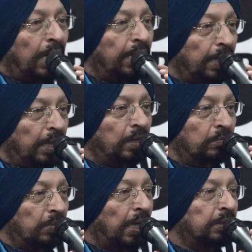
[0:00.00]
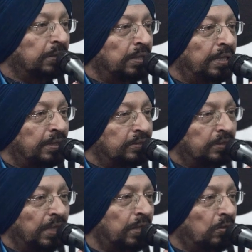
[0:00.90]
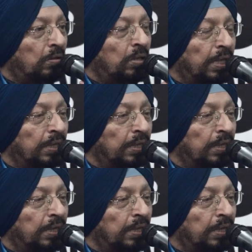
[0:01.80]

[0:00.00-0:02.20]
I am as a Sikh or